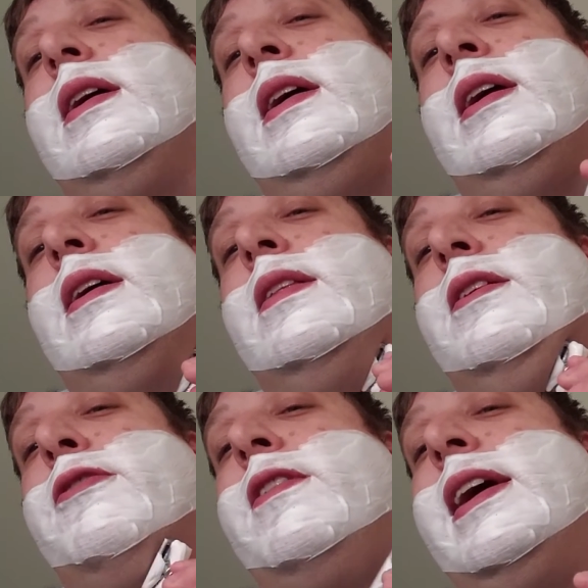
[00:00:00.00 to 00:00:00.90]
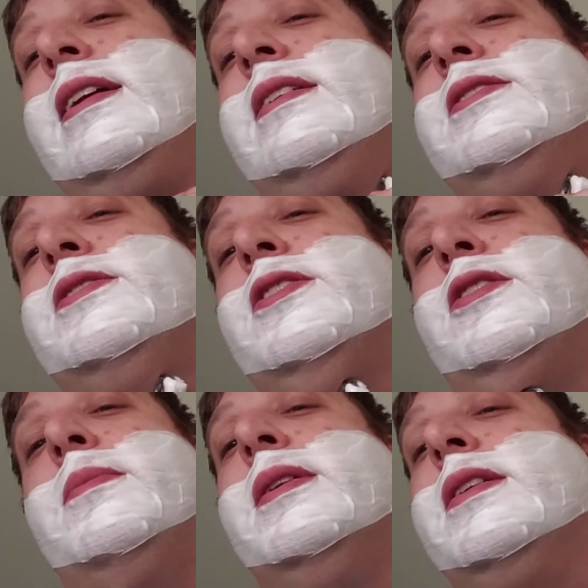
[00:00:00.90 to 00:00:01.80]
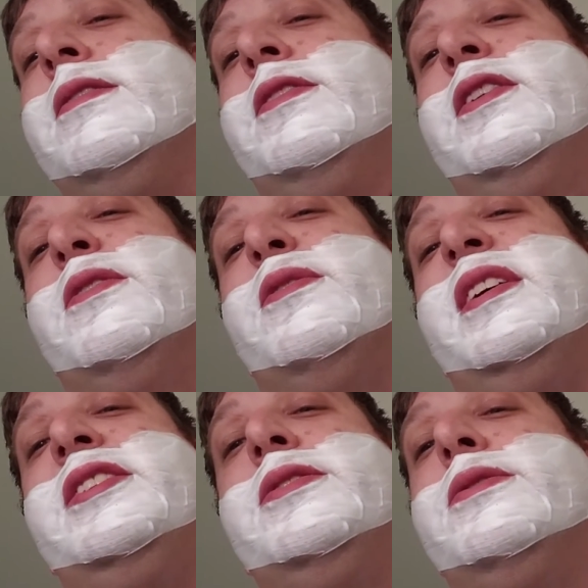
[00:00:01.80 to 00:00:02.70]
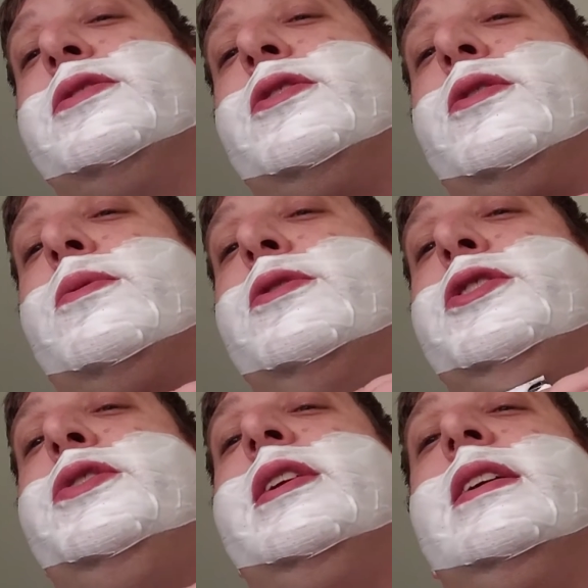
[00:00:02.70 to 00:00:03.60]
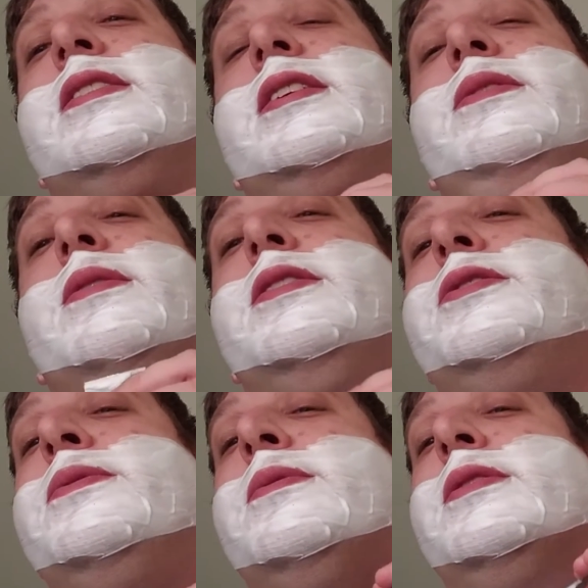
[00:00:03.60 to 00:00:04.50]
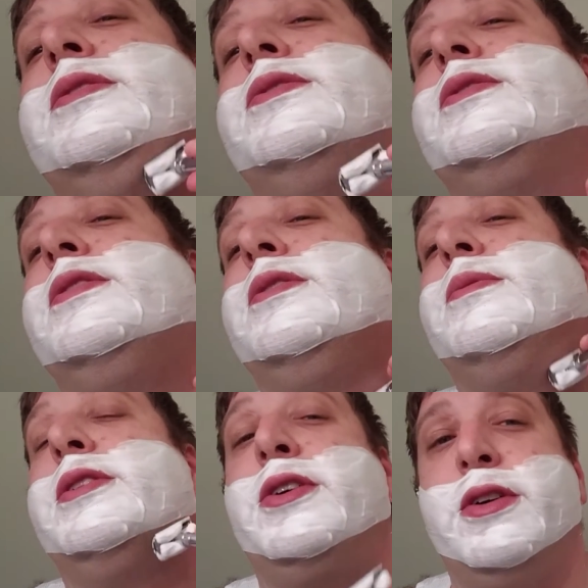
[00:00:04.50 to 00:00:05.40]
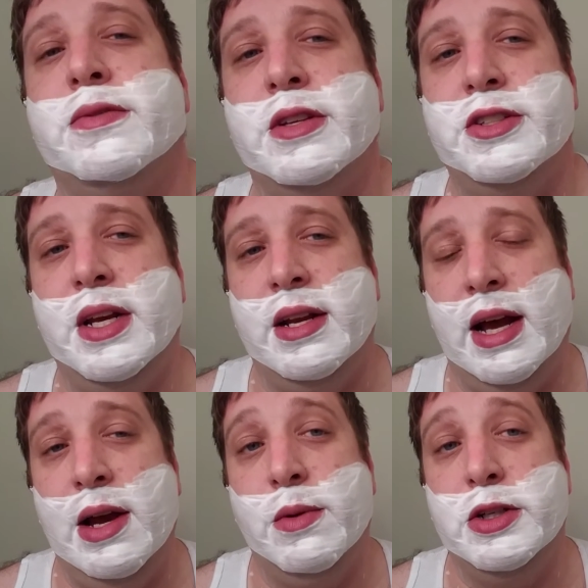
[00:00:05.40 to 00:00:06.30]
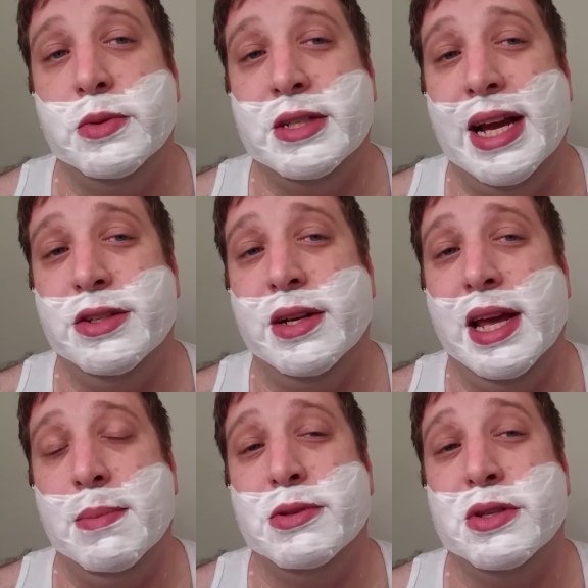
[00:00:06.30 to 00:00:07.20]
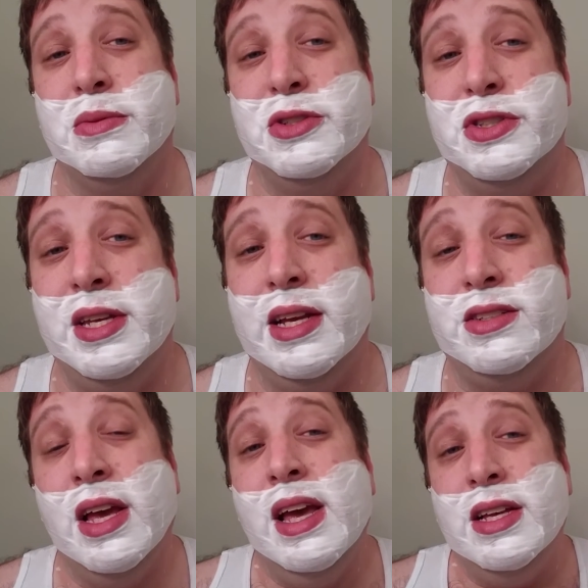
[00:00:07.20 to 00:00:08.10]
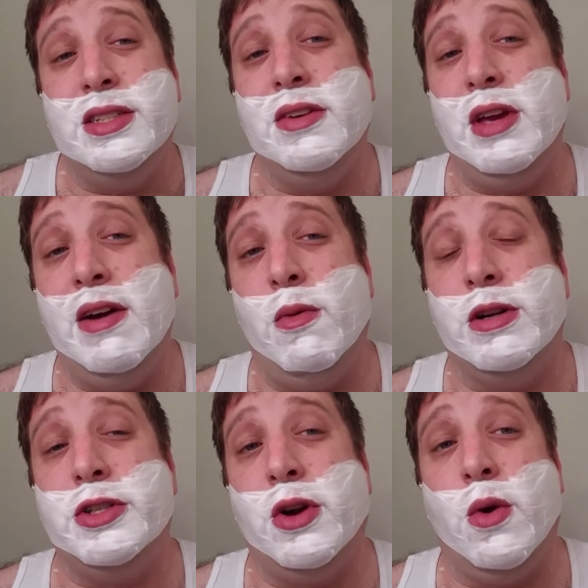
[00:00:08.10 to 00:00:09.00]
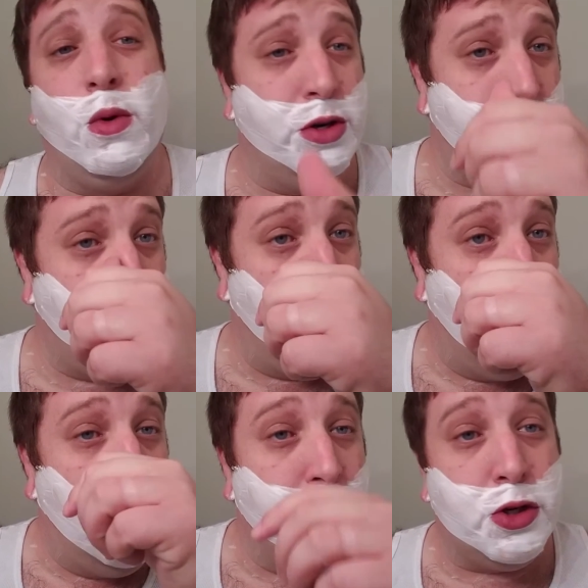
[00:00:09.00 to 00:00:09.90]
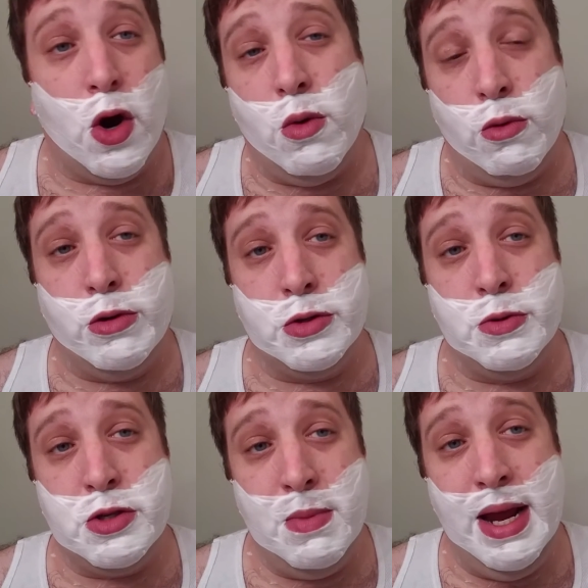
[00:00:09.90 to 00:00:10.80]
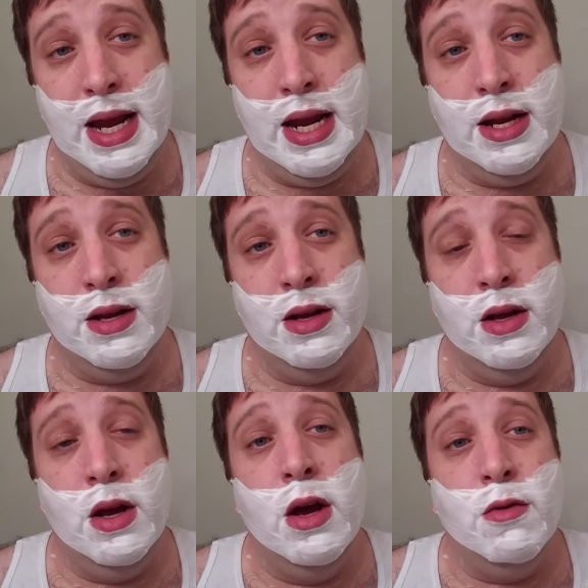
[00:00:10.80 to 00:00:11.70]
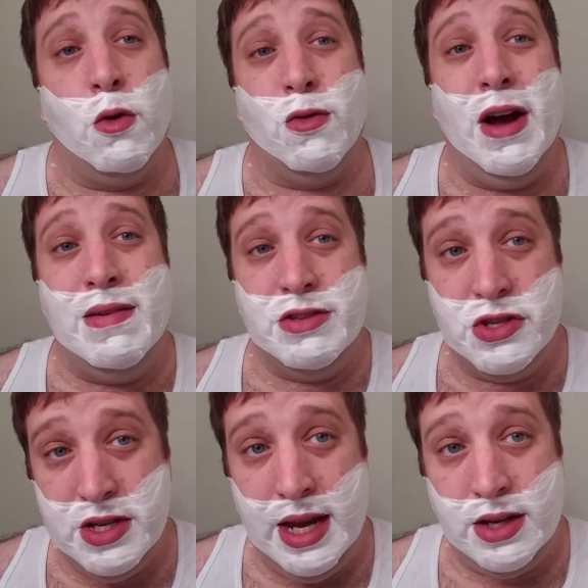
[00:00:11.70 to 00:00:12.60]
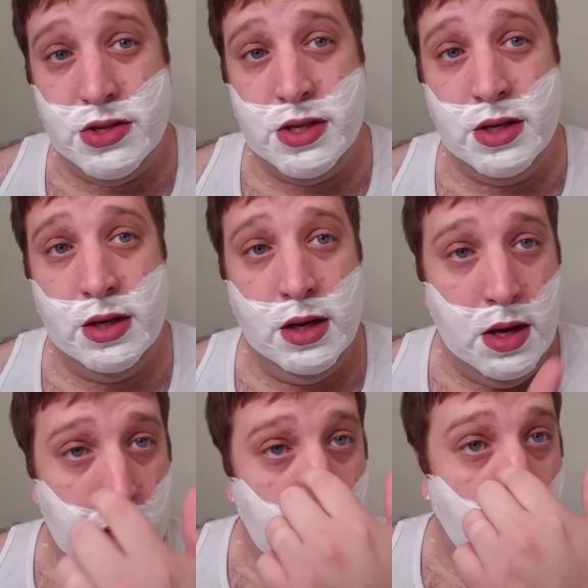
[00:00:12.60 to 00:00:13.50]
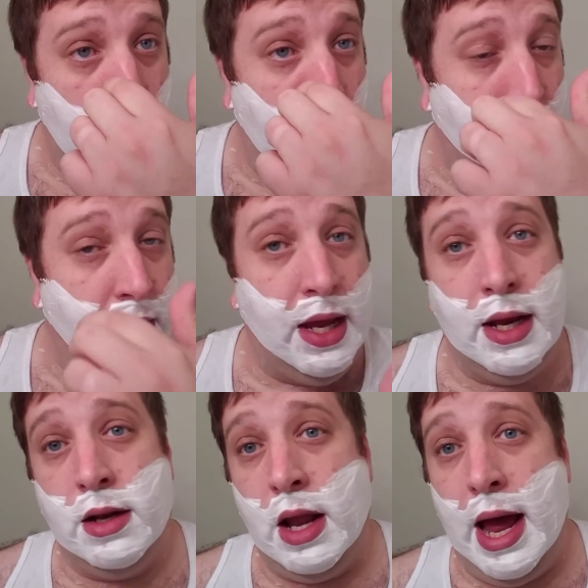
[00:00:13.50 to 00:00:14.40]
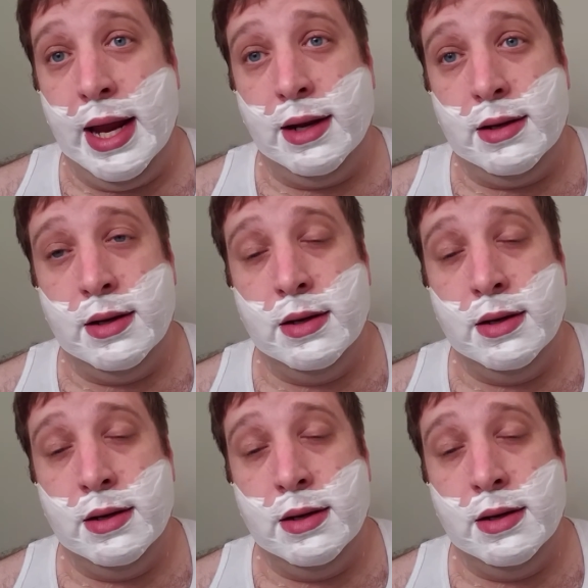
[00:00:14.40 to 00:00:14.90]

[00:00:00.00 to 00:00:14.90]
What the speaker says: in the final installment of the original Star Wars trilogy, which was Return of the Jedi, which was actually episode 6. See, if you haven't watched Star Wars, Star Wars was made 4, 5, and 6. And then like